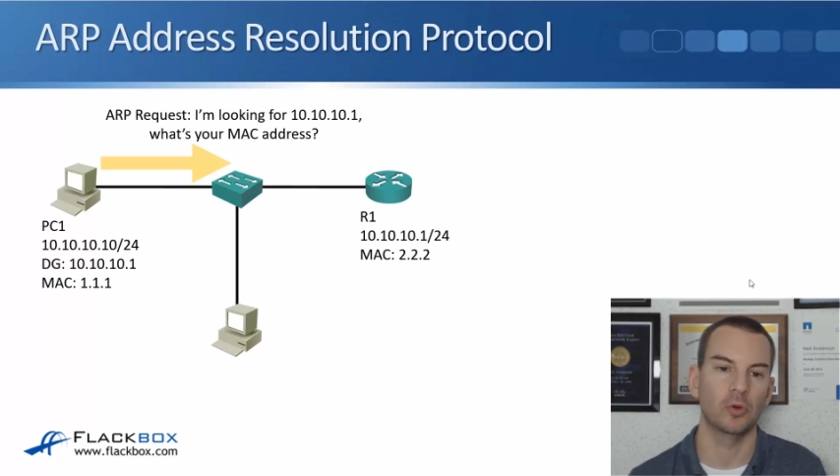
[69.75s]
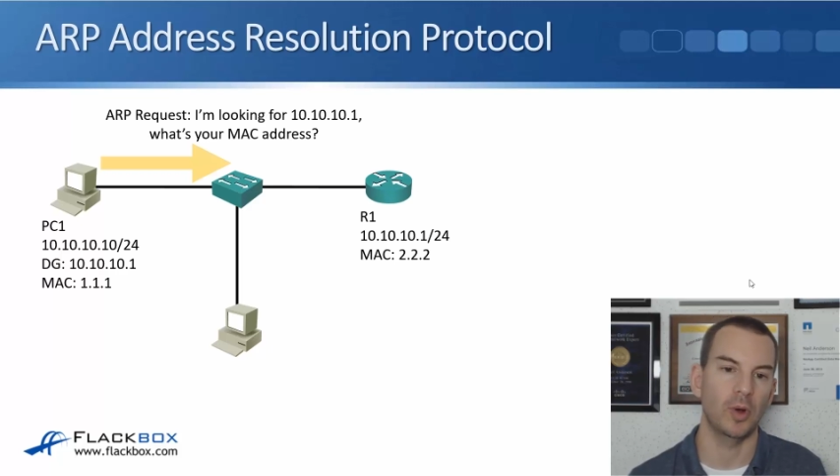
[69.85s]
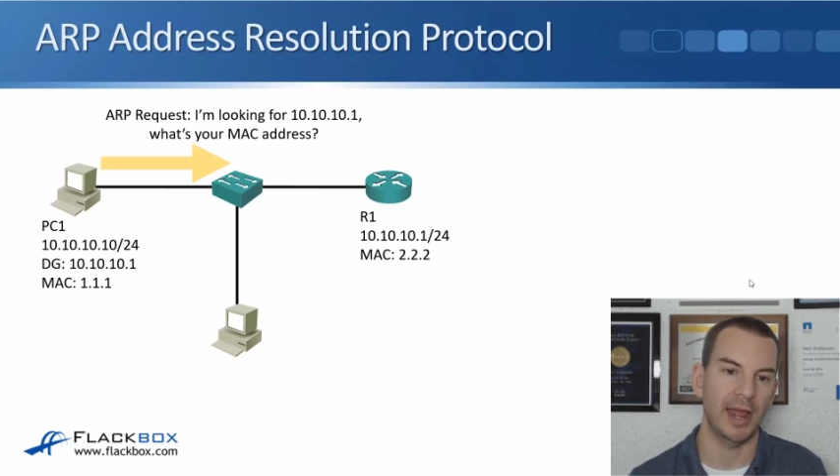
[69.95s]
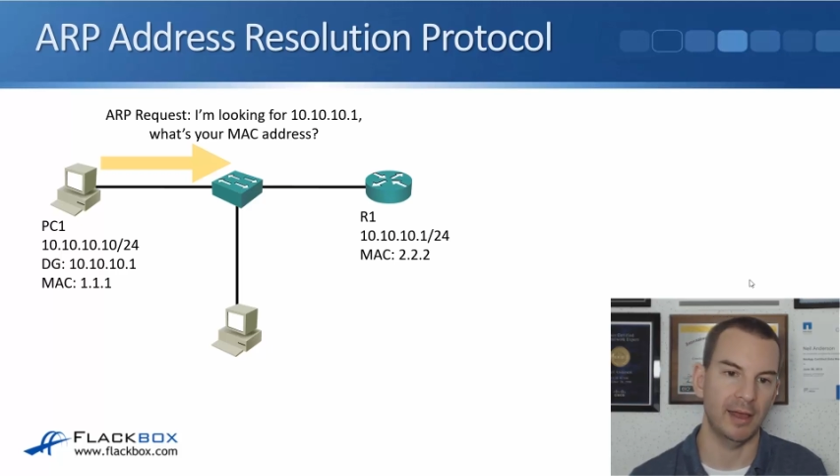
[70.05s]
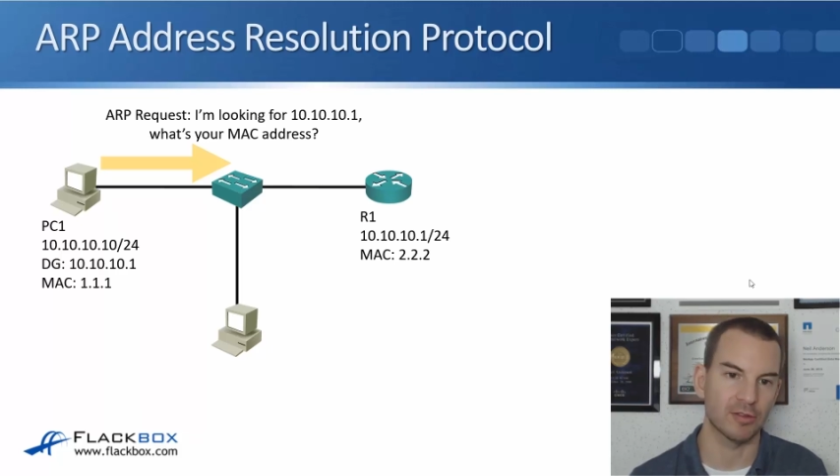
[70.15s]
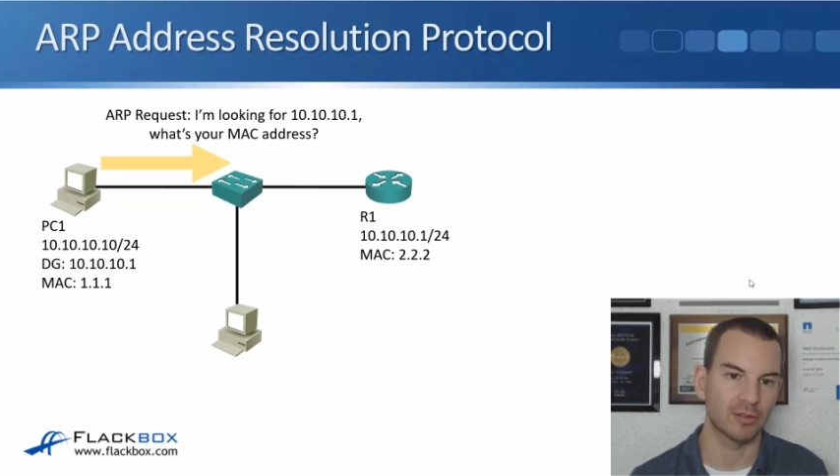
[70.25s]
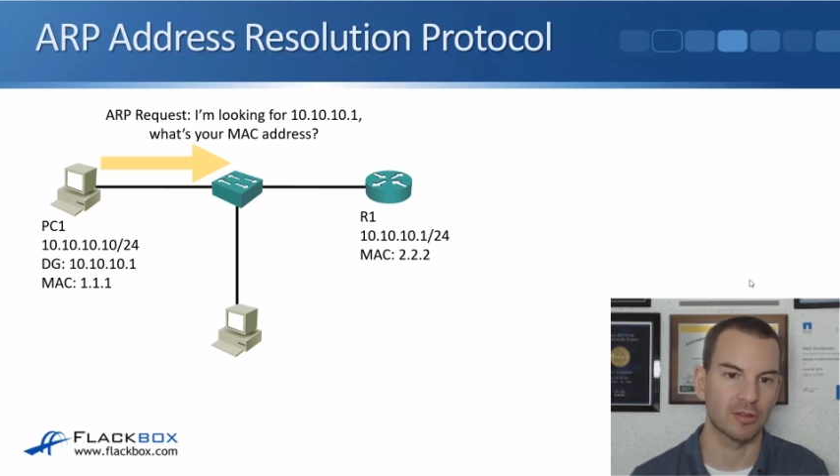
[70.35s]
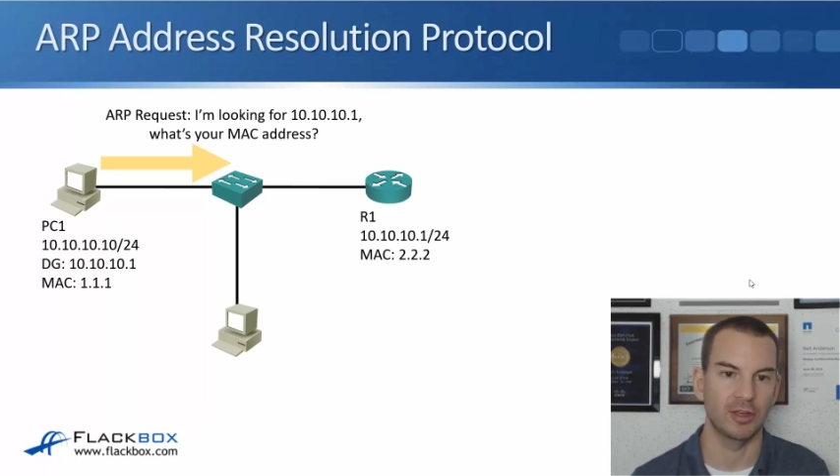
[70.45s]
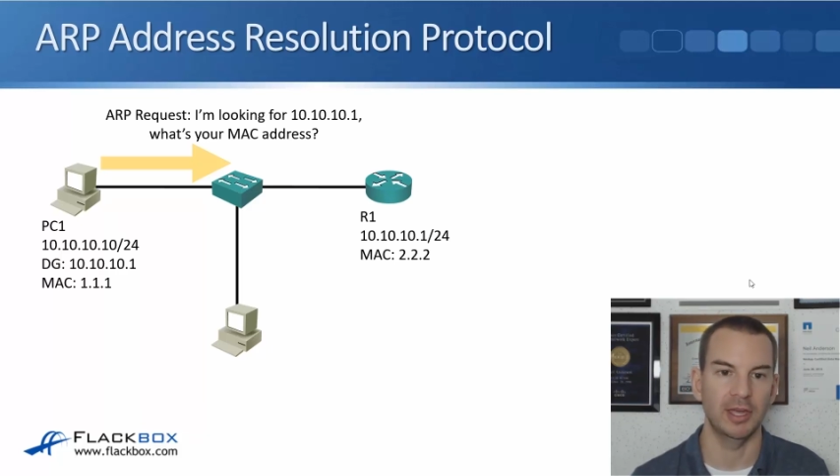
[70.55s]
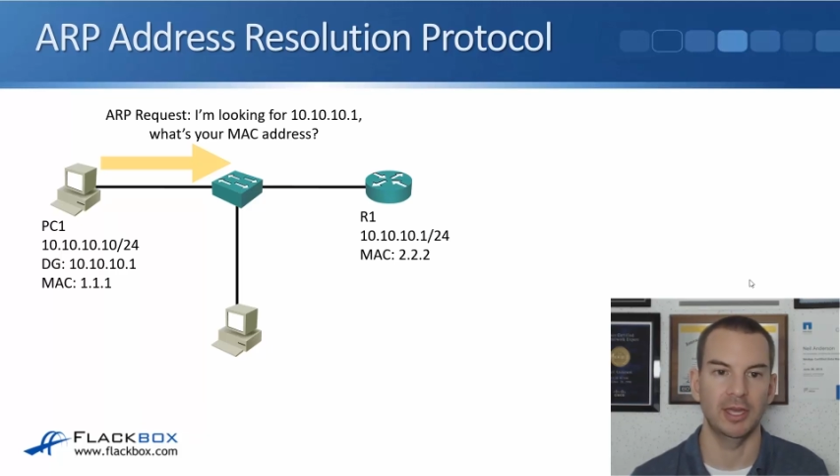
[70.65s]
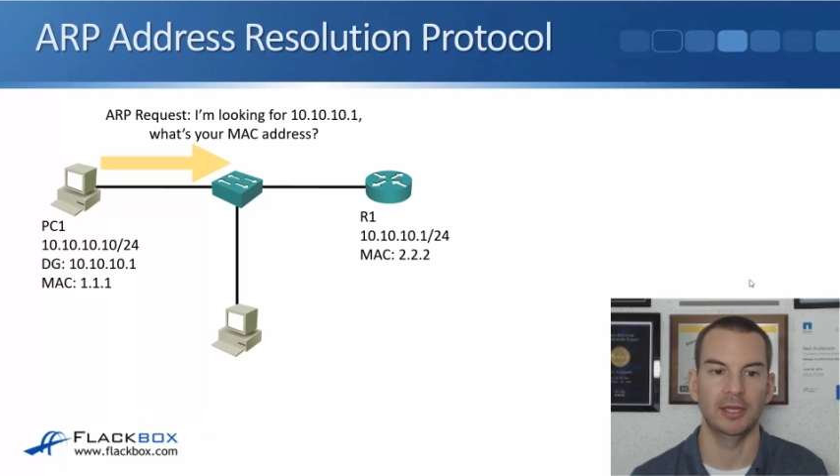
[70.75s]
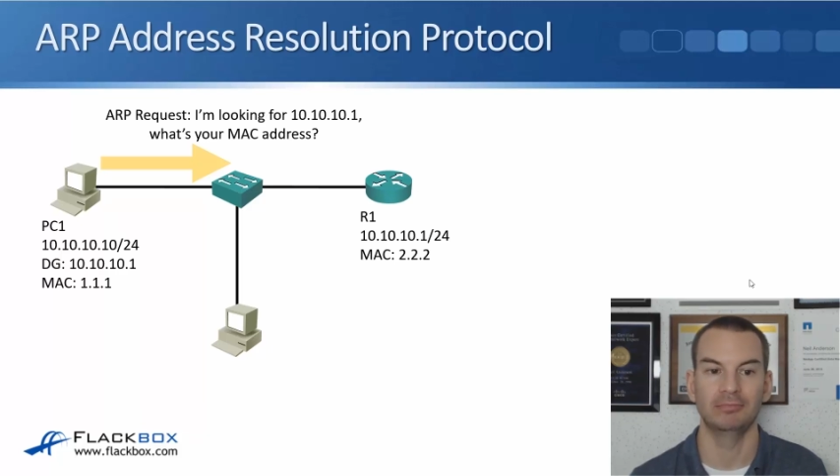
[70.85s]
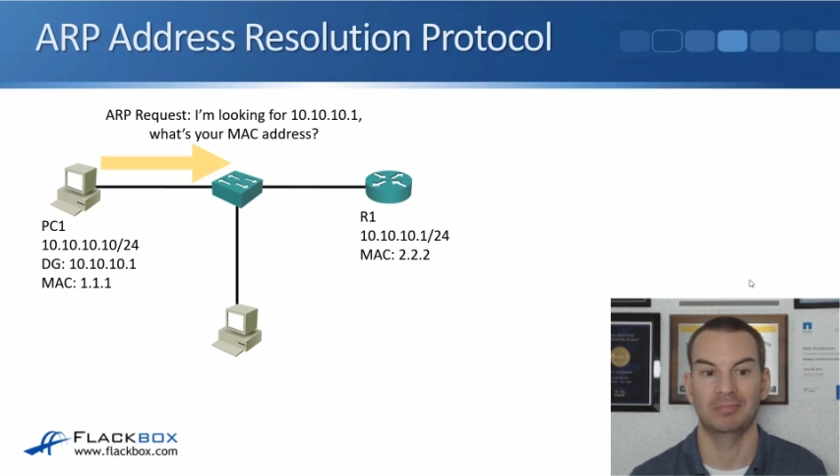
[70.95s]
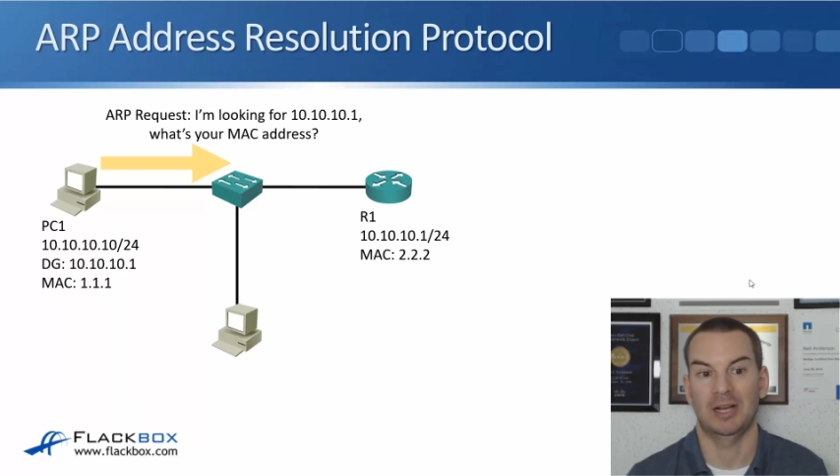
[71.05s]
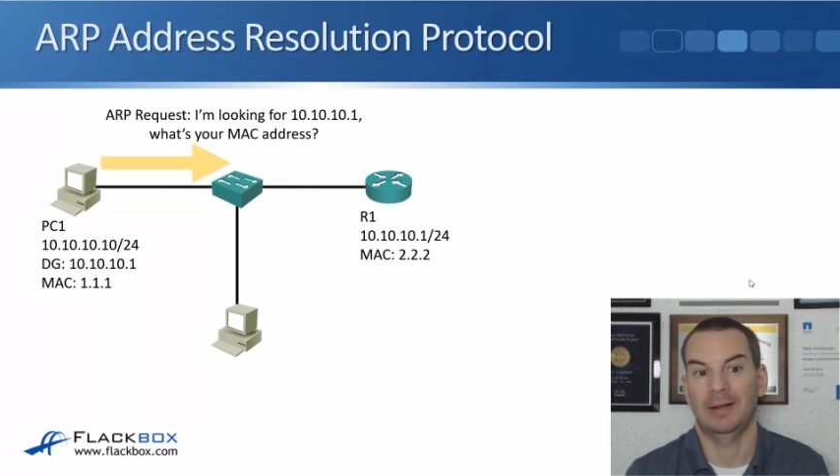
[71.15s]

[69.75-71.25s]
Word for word: request saying,